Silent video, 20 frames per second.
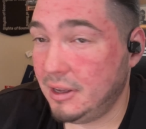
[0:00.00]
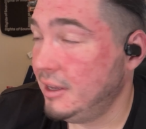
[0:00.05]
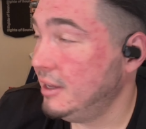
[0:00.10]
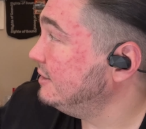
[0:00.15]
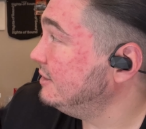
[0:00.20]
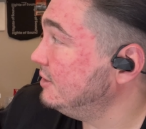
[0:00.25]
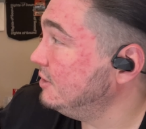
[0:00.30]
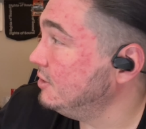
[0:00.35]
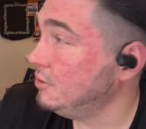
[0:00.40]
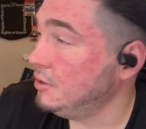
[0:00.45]
I
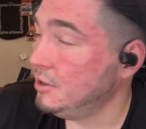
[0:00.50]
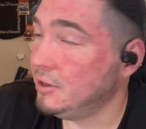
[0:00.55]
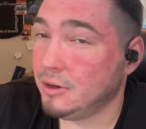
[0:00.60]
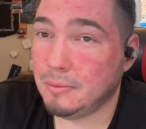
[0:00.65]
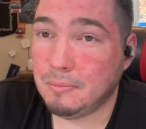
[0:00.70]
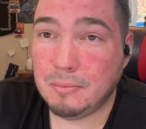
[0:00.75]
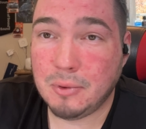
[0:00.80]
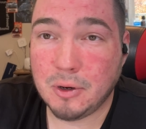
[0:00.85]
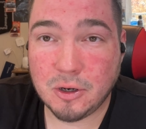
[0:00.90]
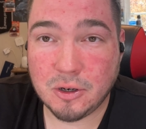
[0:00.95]
still hear a
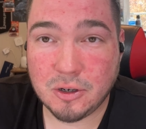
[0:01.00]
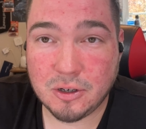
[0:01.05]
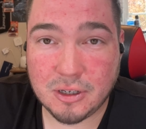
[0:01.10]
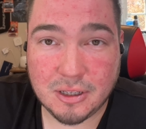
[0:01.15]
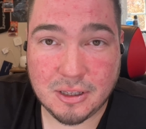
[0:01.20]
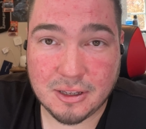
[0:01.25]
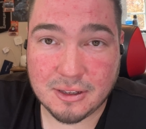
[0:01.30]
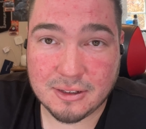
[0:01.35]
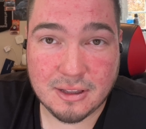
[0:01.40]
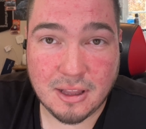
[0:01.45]
bird and
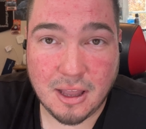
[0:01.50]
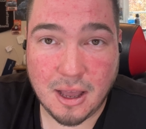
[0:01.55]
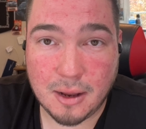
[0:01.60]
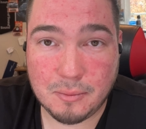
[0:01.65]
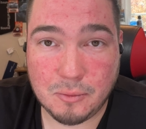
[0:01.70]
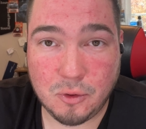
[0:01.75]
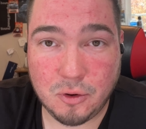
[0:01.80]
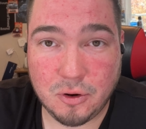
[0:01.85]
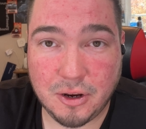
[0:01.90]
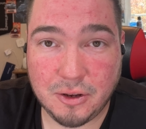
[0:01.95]
this
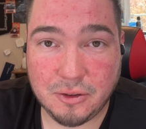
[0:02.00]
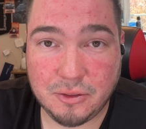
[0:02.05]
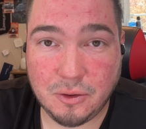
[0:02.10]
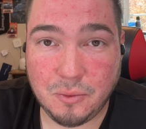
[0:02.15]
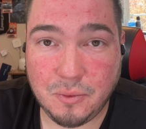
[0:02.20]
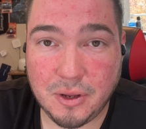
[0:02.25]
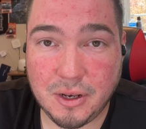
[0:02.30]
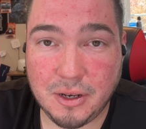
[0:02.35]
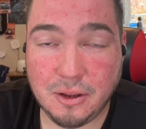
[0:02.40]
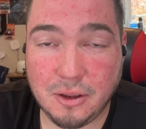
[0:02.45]
lawnmower out the
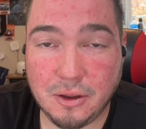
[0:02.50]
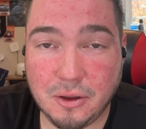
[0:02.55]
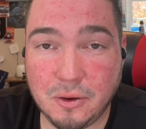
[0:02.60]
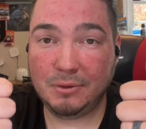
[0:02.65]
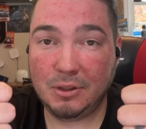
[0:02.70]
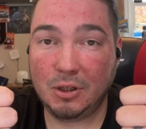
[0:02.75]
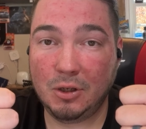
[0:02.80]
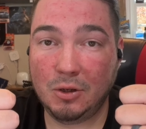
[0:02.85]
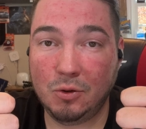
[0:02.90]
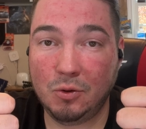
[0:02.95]
window.
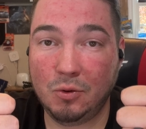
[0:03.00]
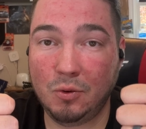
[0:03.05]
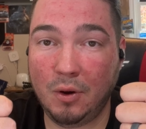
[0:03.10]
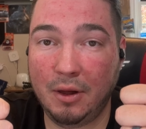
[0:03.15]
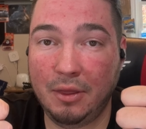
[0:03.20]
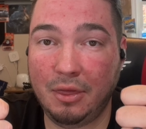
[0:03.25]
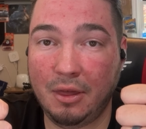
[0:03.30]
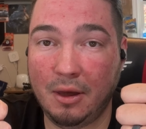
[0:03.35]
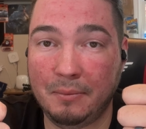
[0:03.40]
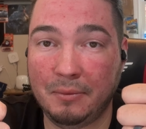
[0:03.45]
2
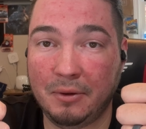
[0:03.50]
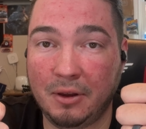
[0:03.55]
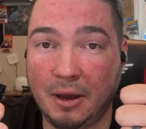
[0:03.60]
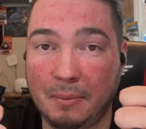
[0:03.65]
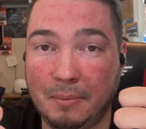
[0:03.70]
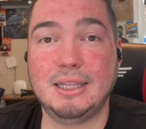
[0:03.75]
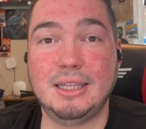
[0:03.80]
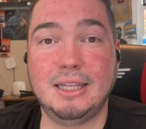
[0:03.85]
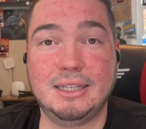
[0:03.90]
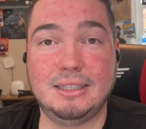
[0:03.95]
thumbs up.
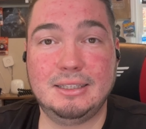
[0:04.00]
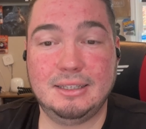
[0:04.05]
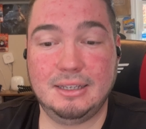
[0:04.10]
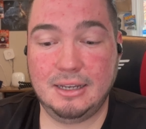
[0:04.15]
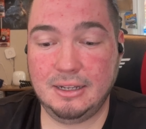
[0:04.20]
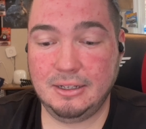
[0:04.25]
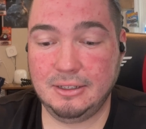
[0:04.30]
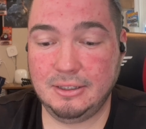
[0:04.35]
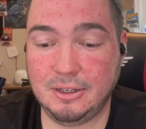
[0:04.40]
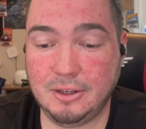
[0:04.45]
Let's
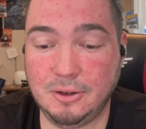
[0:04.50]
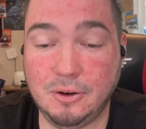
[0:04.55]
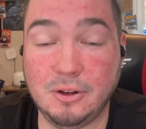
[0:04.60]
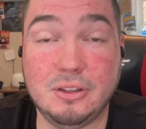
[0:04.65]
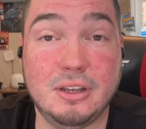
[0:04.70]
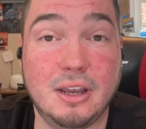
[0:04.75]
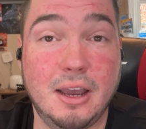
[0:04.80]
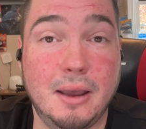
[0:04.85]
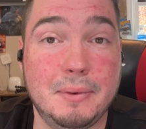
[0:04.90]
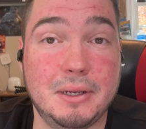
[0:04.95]
go to
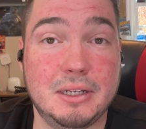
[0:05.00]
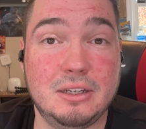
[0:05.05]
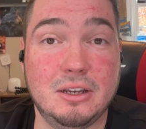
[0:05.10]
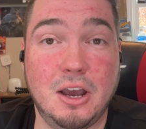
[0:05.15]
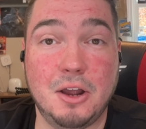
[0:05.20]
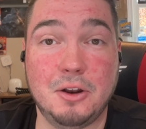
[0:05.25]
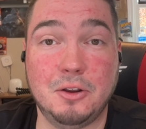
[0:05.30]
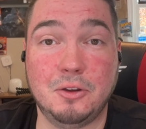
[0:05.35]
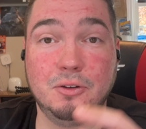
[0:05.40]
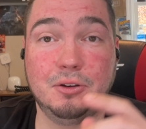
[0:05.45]
Tom
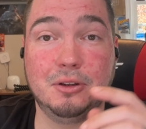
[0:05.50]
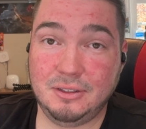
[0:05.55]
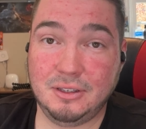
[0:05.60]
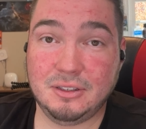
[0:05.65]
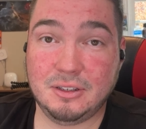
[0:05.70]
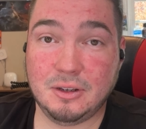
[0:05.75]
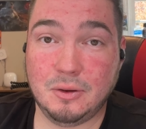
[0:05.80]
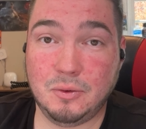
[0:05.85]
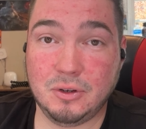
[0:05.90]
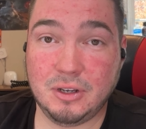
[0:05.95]
McDonald,
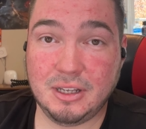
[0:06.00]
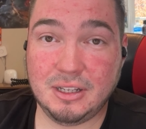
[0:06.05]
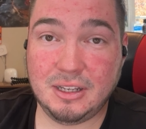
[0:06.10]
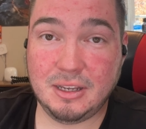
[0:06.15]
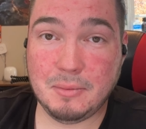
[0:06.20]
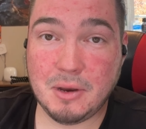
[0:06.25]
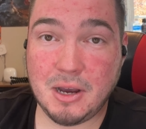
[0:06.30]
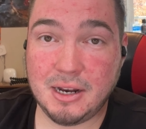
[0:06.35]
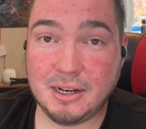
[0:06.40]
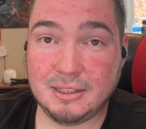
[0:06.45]
since I won't get
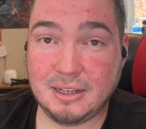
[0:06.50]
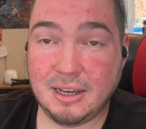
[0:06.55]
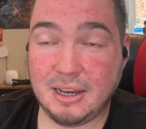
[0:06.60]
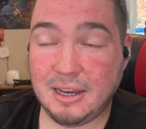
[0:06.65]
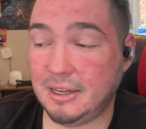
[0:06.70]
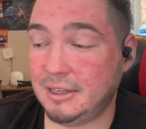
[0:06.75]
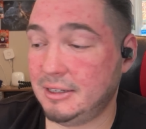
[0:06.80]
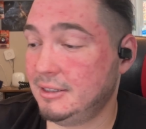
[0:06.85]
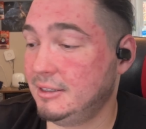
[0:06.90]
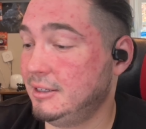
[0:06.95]

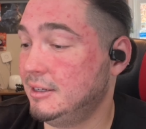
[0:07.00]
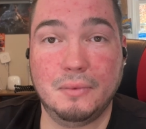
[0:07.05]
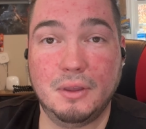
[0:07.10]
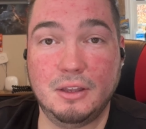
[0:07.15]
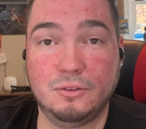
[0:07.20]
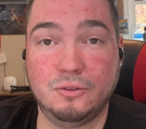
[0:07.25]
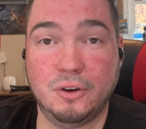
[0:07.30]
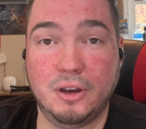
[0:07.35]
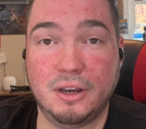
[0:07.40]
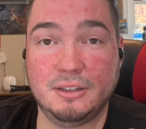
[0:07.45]
demonetized, and
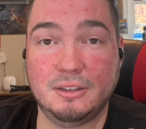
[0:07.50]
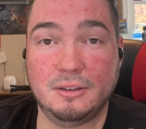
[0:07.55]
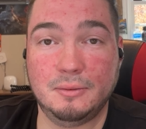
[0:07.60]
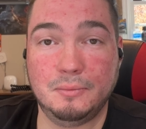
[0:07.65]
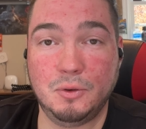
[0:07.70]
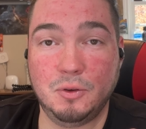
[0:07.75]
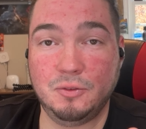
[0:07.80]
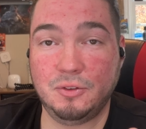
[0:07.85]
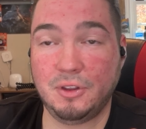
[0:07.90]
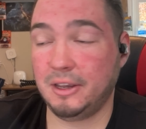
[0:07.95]
try some
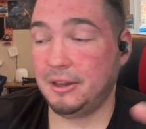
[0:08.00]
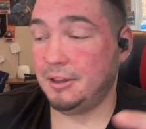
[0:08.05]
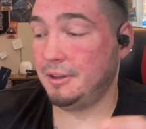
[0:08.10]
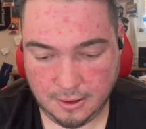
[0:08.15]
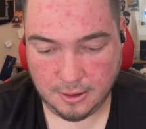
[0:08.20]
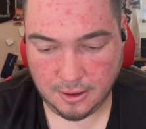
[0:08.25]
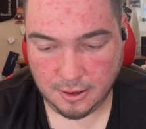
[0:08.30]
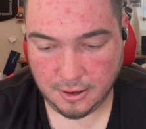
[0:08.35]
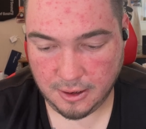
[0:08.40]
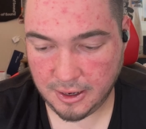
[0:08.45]
music.
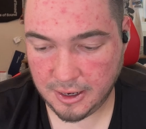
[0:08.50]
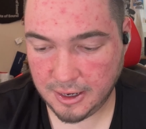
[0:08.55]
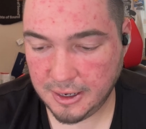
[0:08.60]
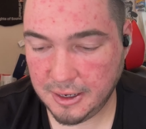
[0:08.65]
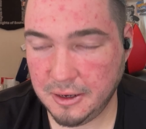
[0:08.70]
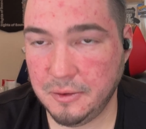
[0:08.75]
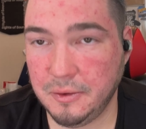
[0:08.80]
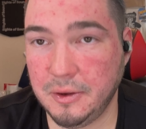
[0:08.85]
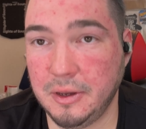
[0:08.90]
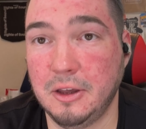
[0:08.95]
All right,
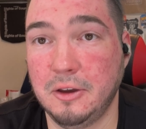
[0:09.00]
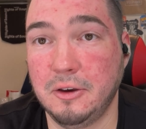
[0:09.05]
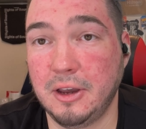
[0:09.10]
here we go.